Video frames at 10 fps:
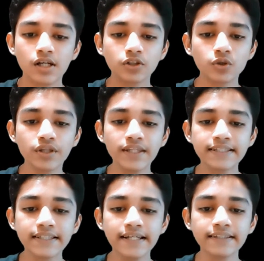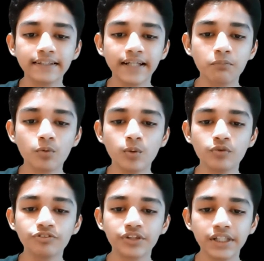So in this case, it can
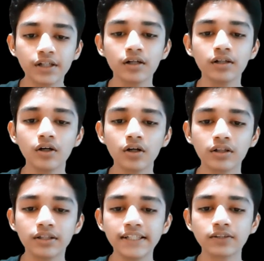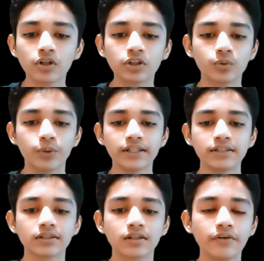move here, these all squares,
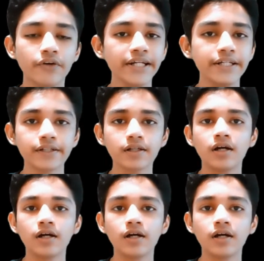right?